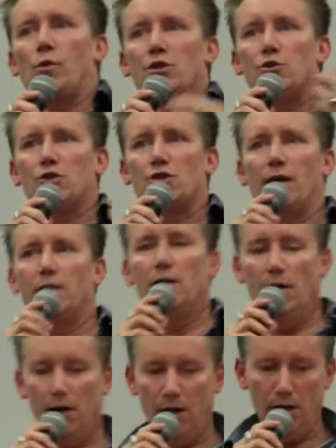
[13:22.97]
it when you just say,
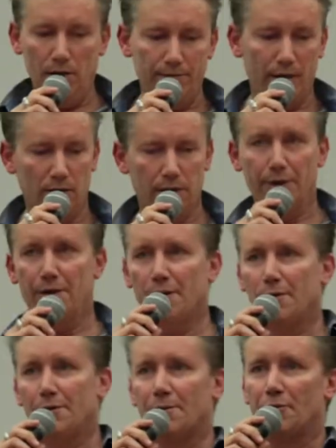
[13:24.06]
you know, here you
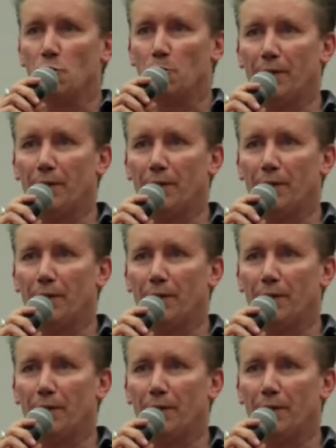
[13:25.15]
go, there's some soup.